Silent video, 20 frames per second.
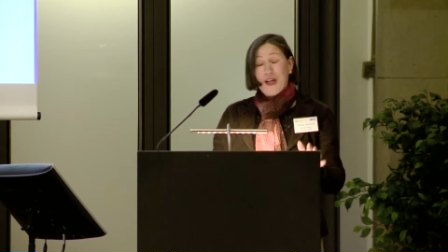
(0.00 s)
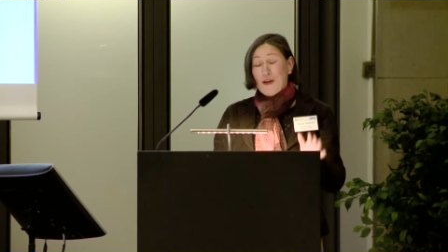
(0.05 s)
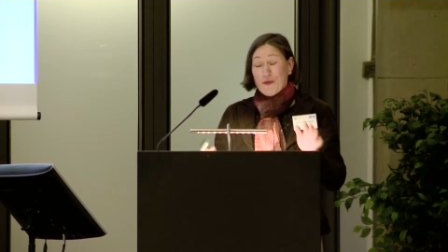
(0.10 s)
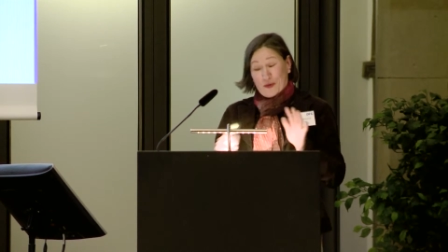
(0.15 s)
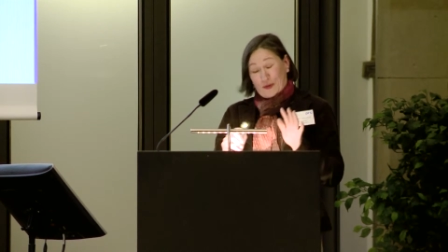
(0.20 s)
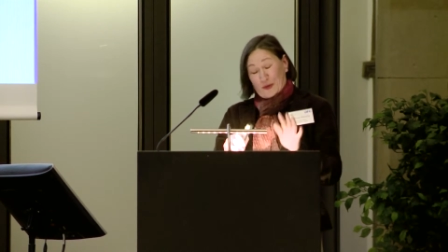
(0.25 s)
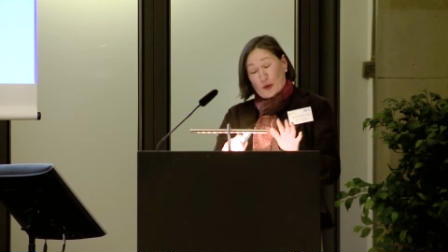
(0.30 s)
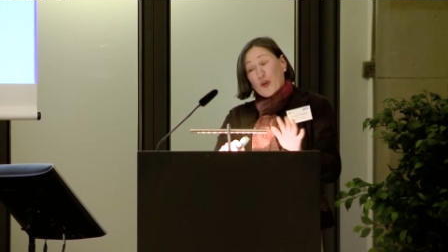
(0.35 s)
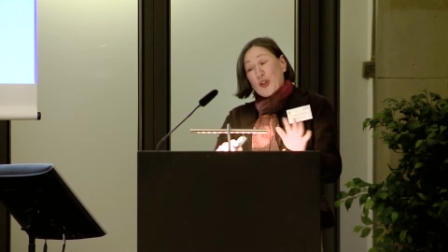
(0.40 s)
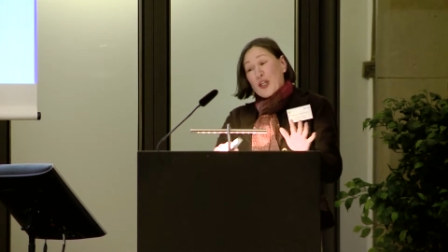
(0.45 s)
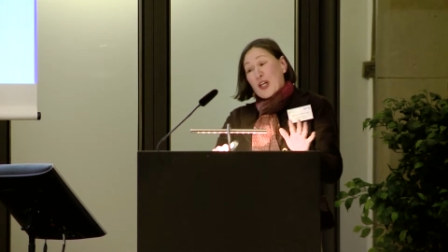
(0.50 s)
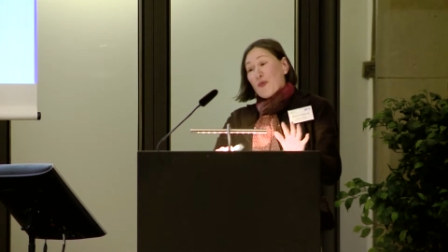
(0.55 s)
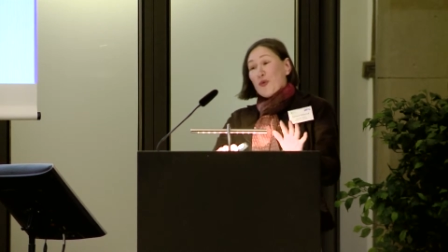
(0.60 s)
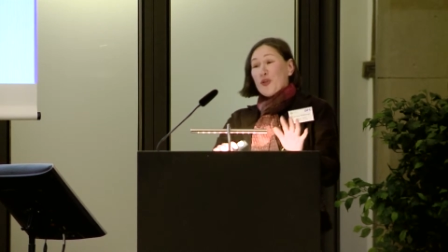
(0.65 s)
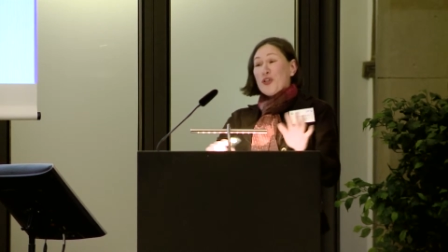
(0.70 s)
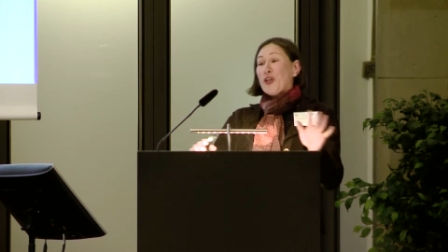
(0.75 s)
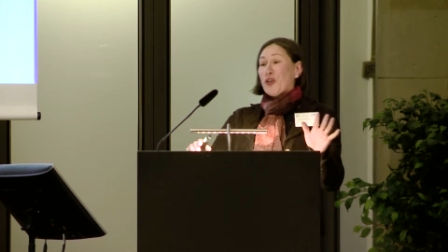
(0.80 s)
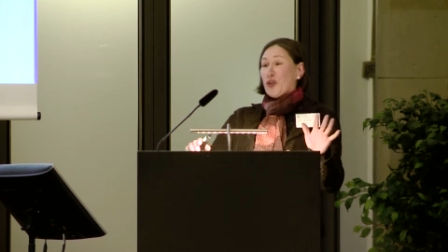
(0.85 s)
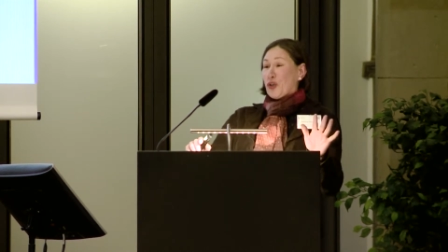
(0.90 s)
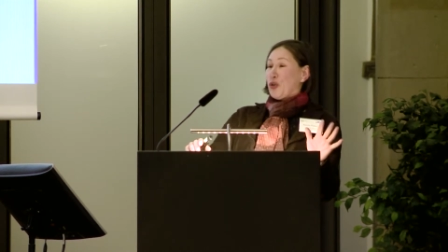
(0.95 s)
Uh, luckily, I
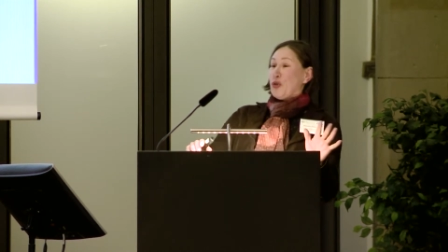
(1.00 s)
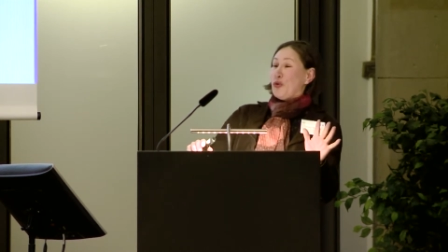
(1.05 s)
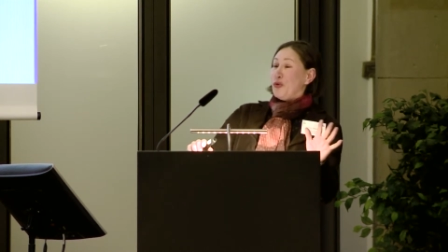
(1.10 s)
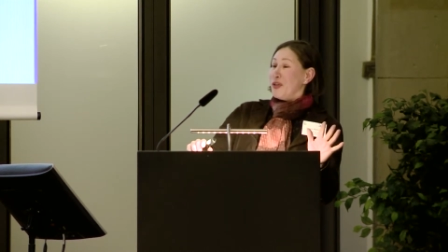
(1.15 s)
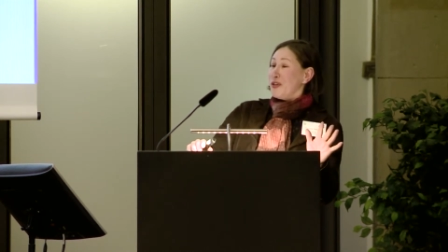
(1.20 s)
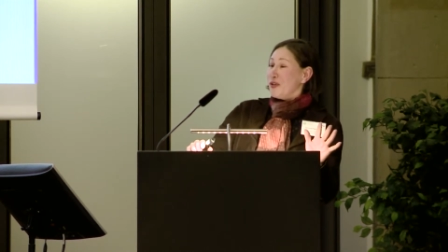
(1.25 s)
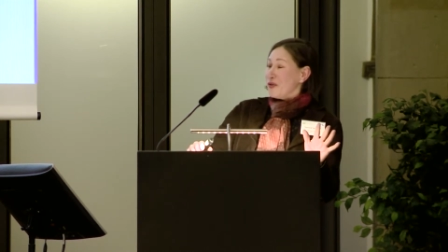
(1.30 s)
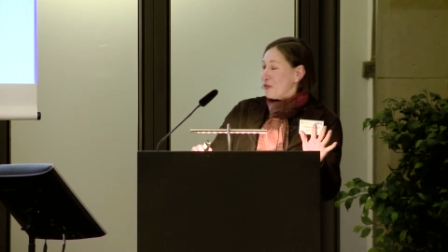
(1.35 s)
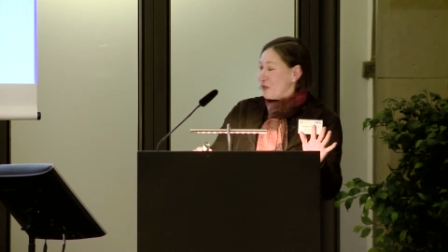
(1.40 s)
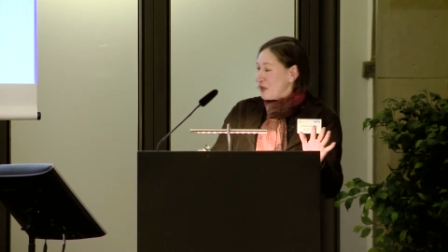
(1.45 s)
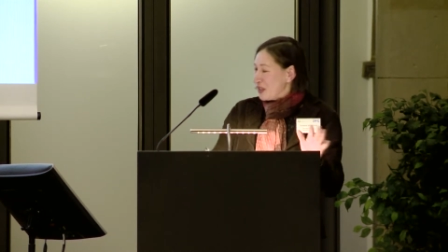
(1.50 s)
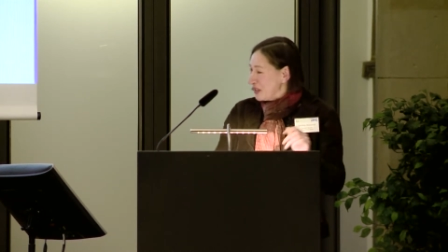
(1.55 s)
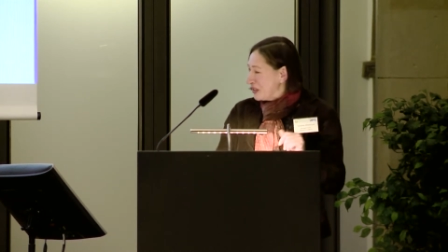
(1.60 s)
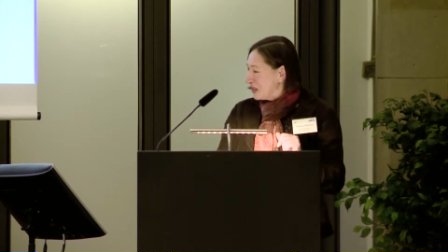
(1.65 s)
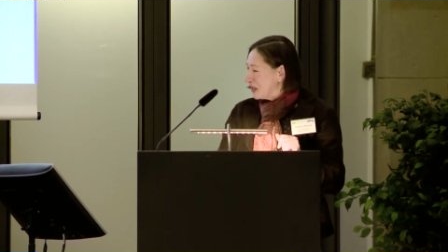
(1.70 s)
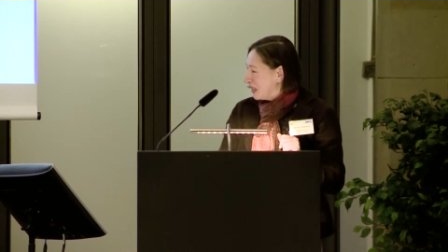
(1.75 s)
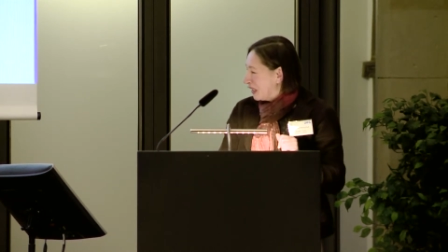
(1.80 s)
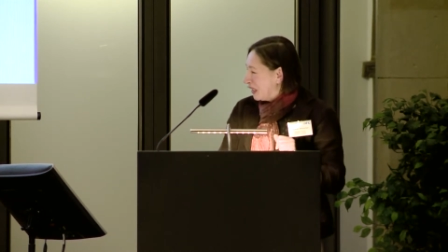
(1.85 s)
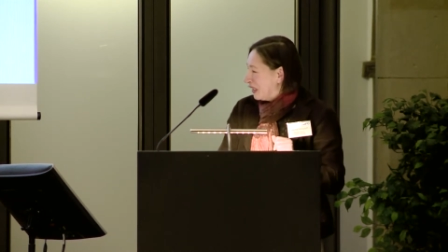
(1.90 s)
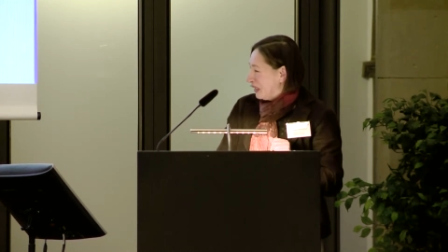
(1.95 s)
was not a student of
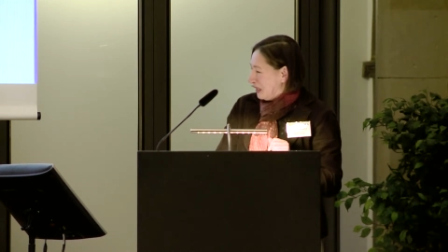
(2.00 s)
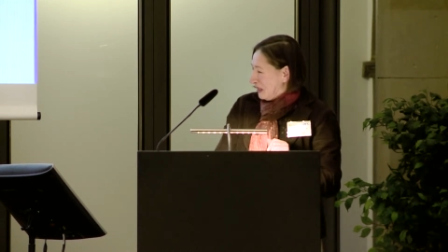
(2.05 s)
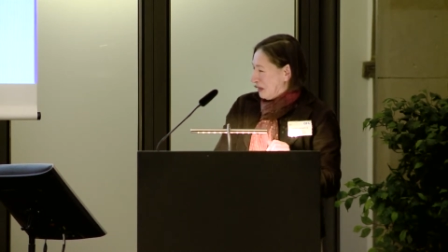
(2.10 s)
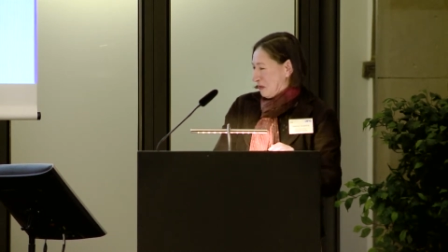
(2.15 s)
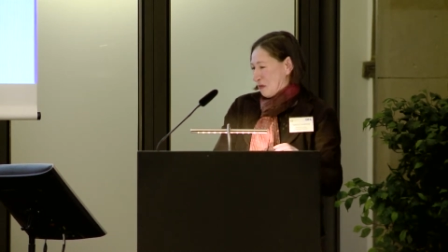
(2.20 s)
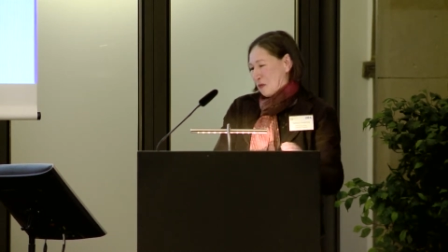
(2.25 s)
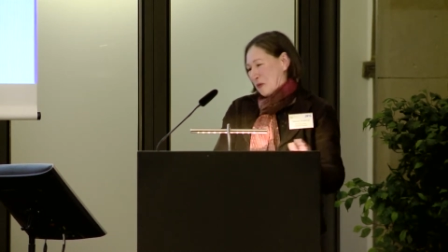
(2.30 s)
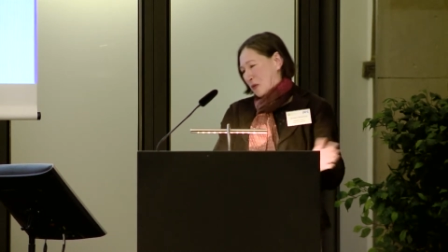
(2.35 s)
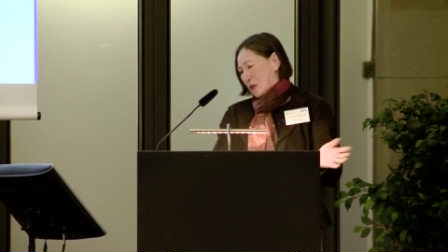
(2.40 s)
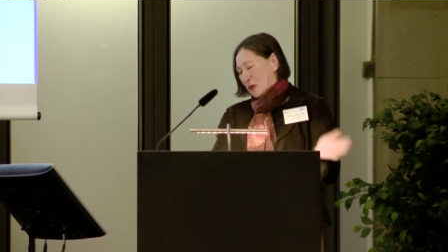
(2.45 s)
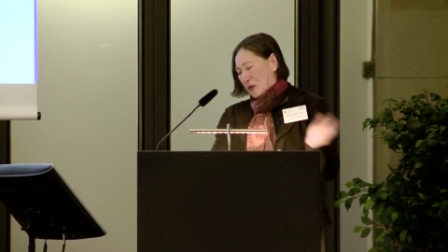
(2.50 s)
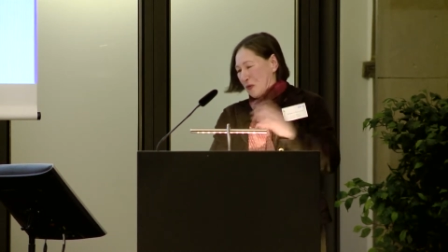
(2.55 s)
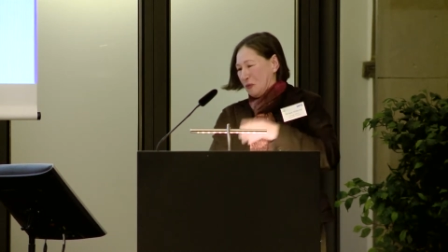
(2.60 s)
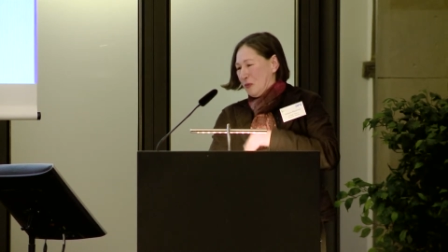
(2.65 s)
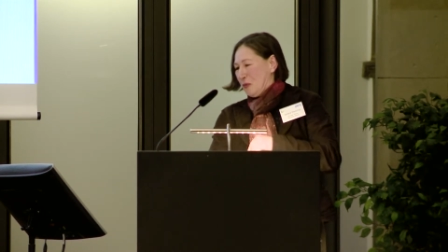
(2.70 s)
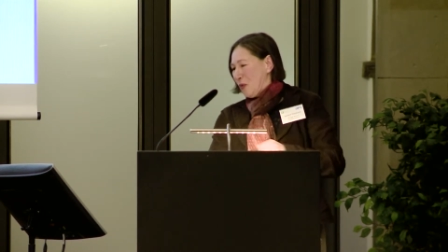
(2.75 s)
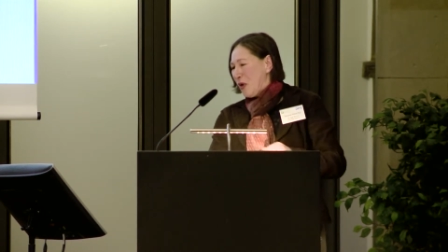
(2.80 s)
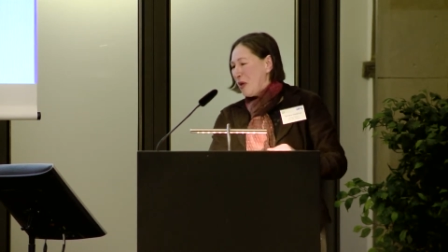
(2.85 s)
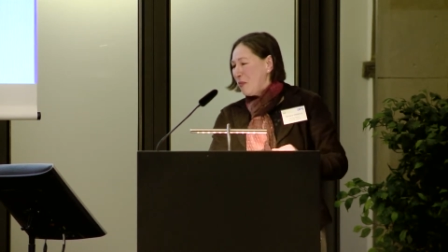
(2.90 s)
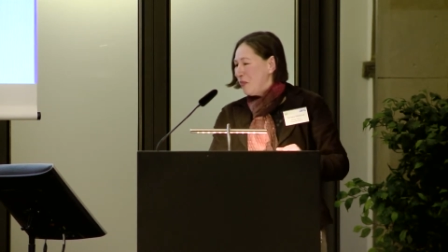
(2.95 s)
his, it was
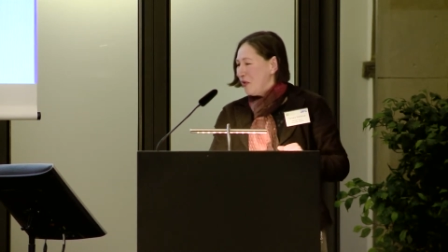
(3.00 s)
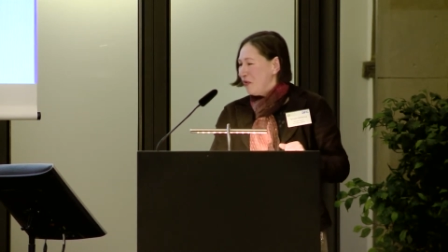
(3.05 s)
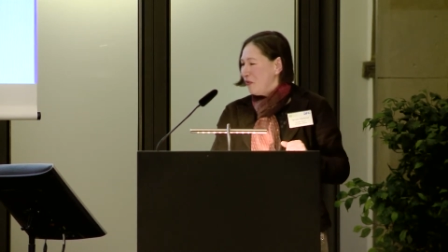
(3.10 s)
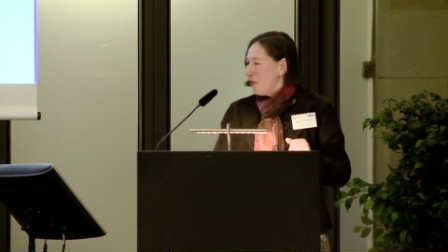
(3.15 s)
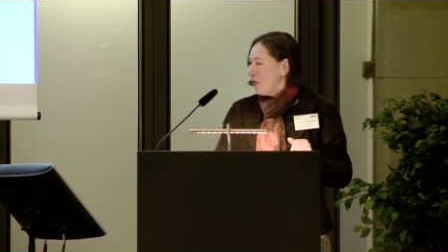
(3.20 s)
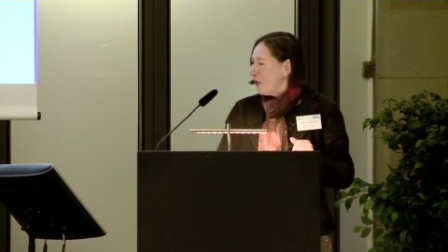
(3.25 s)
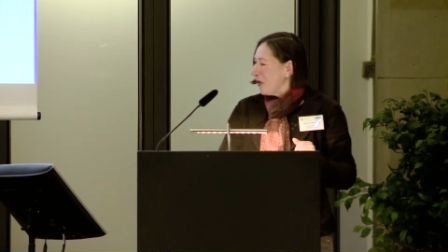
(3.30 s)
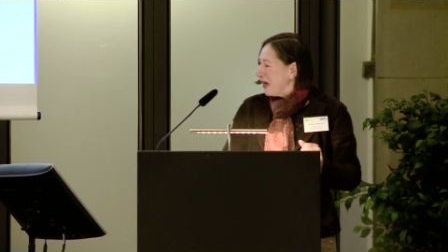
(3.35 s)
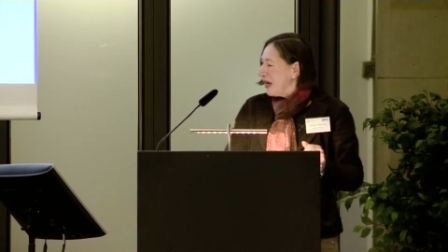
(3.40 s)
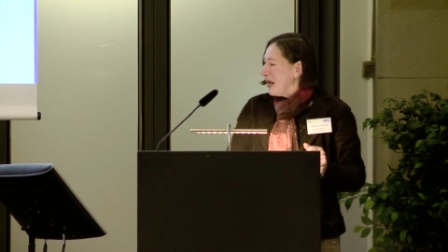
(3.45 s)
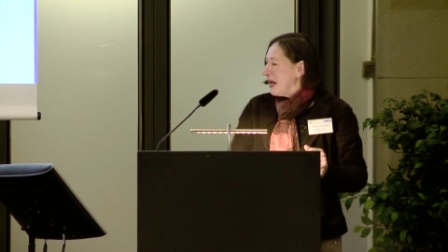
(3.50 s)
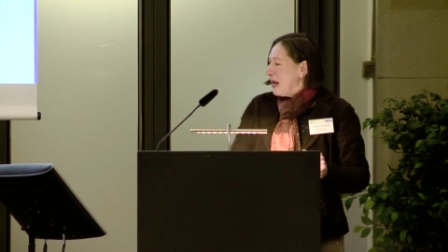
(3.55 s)
way before.